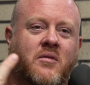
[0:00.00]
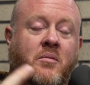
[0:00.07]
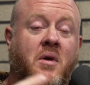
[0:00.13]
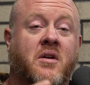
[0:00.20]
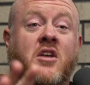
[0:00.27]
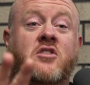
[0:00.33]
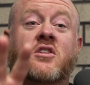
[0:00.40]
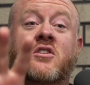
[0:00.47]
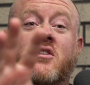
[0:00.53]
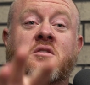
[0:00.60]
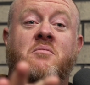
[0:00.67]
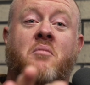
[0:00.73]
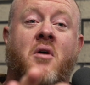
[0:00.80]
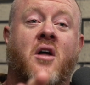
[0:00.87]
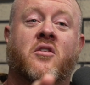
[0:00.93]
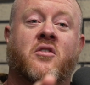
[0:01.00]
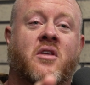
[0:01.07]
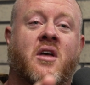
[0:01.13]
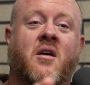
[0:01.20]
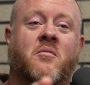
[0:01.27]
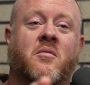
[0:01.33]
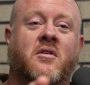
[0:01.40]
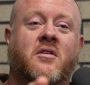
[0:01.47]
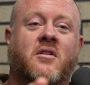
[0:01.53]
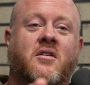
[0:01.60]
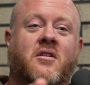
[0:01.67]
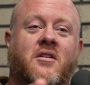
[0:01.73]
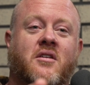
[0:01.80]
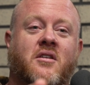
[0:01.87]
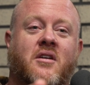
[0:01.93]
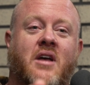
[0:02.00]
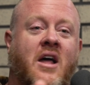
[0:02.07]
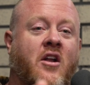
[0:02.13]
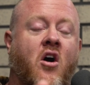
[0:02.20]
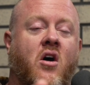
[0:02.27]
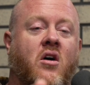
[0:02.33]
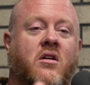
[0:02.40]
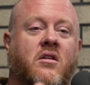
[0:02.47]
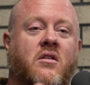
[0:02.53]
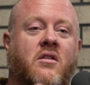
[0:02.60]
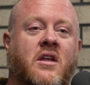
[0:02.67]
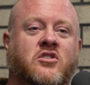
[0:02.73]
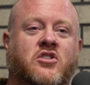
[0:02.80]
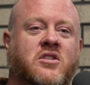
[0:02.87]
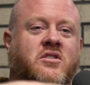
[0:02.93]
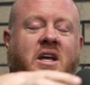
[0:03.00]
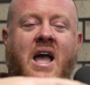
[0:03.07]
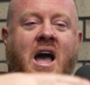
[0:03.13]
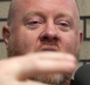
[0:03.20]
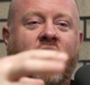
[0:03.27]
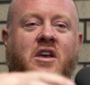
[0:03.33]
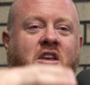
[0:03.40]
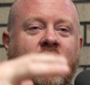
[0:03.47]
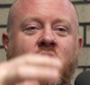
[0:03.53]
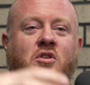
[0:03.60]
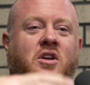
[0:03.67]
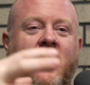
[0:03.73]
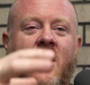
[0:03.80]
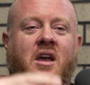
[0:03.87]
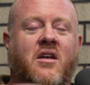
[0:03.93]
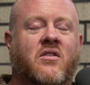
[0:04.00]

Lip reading: because it doesn't bother them at all. It's just like how they communicate.